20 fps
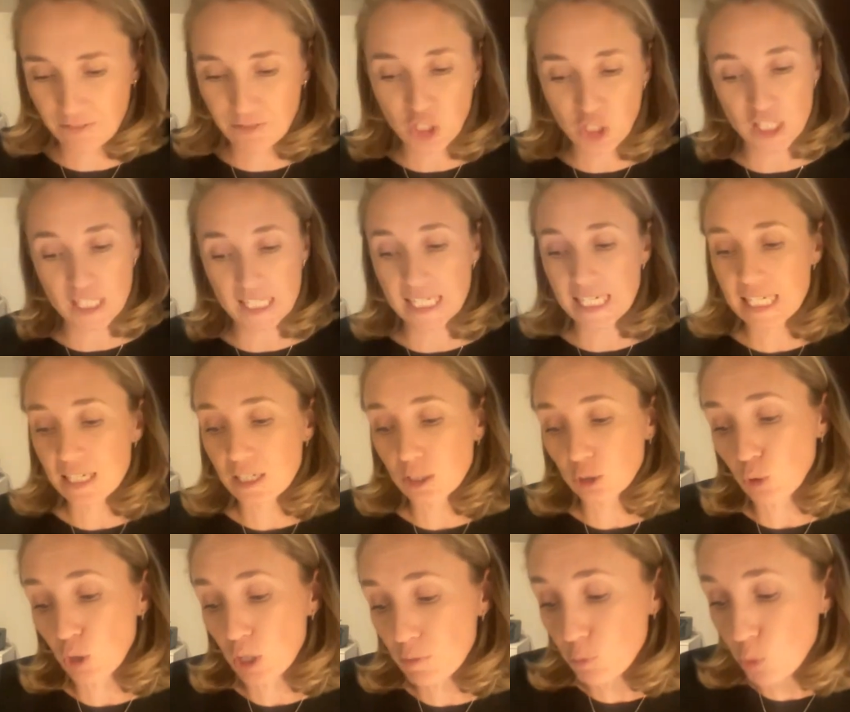which is easy
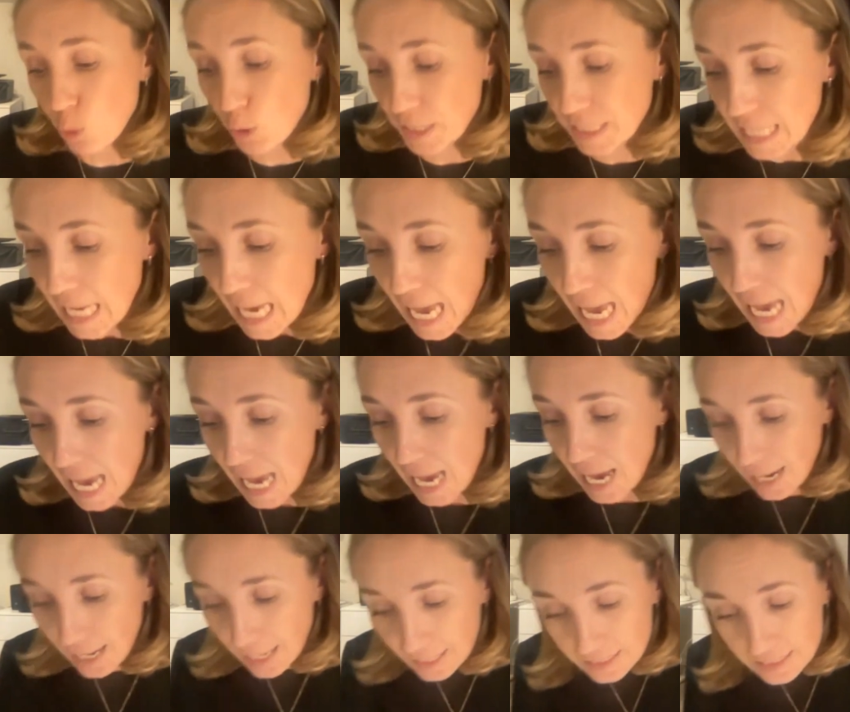to avoid.
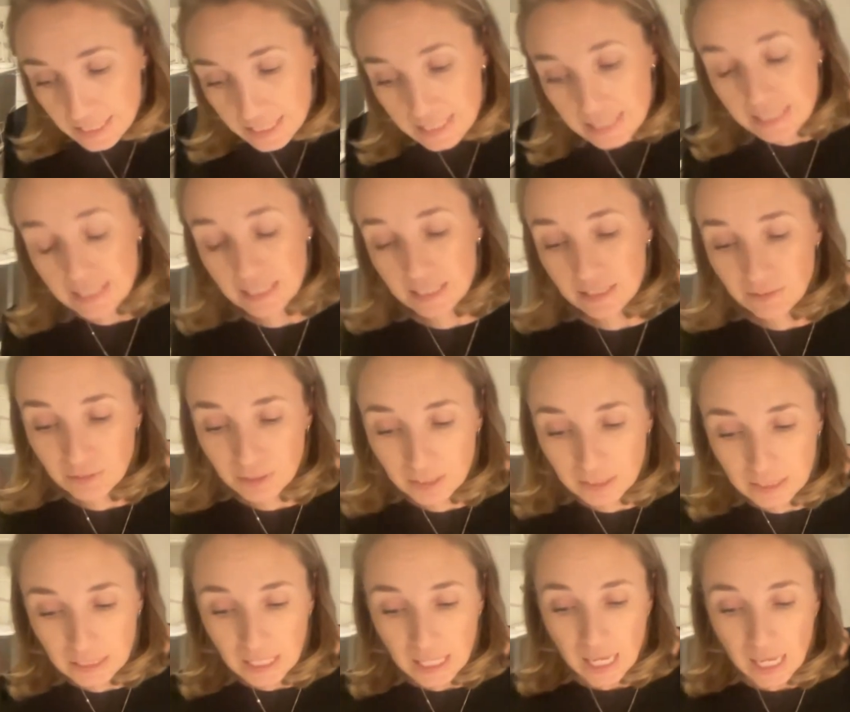And
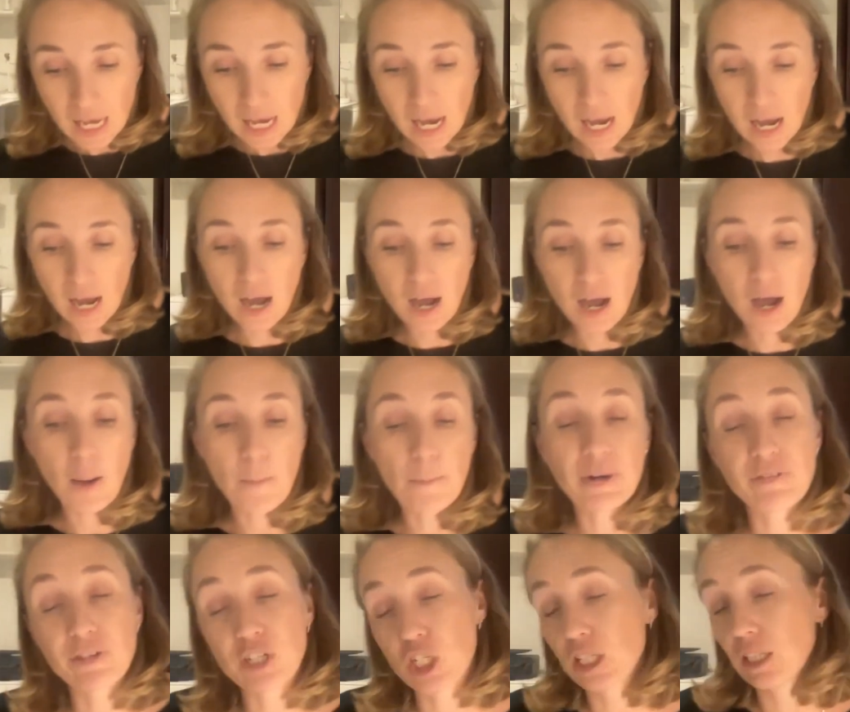even
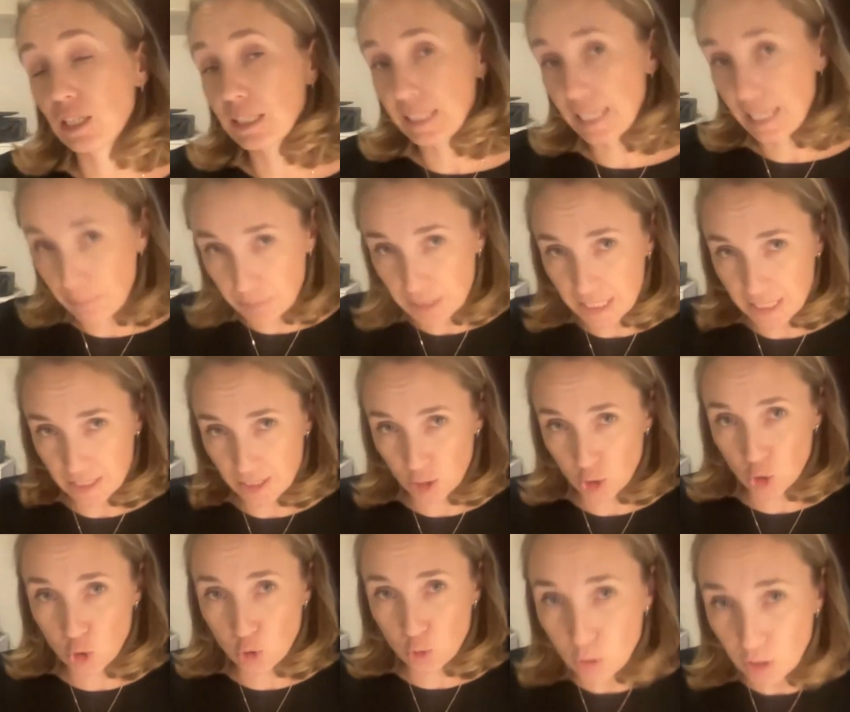professional indemnity
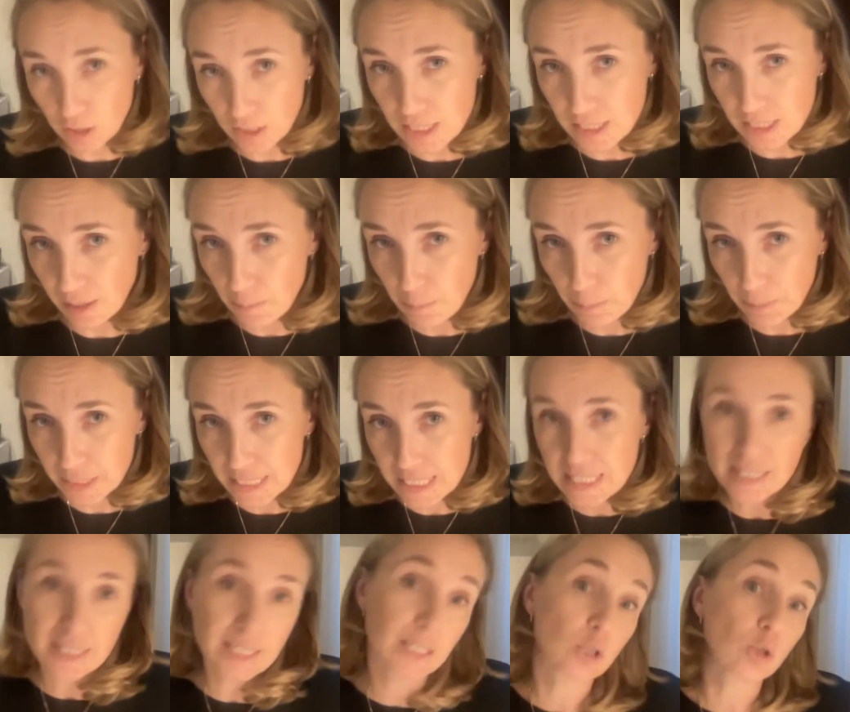insurance
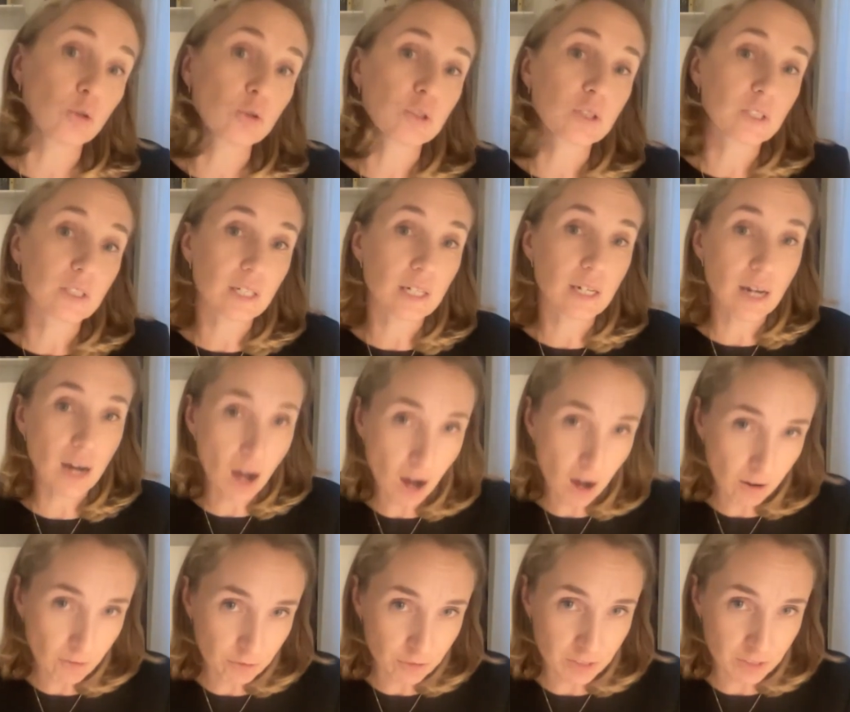companies, they don't
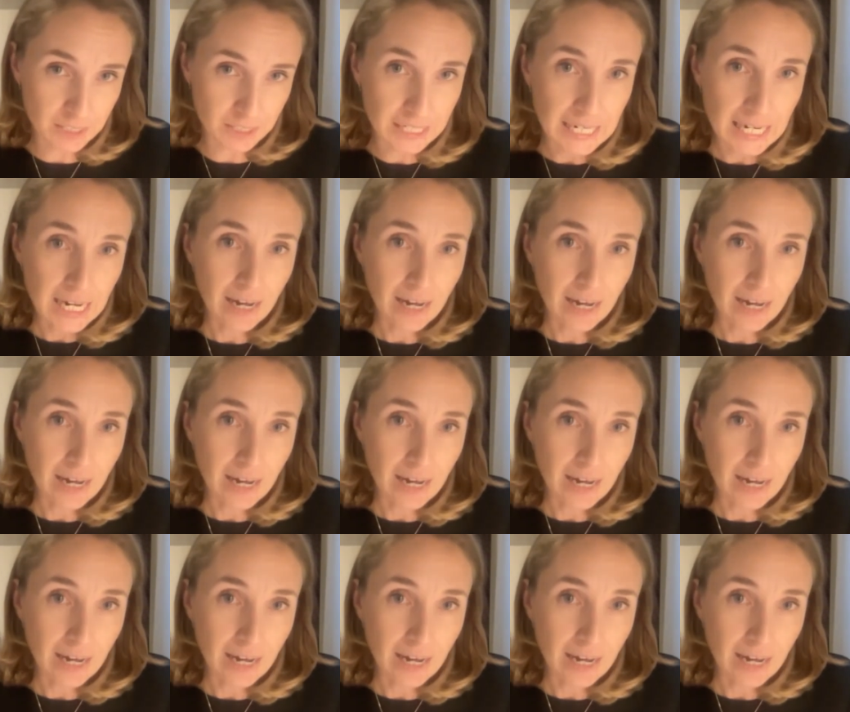cover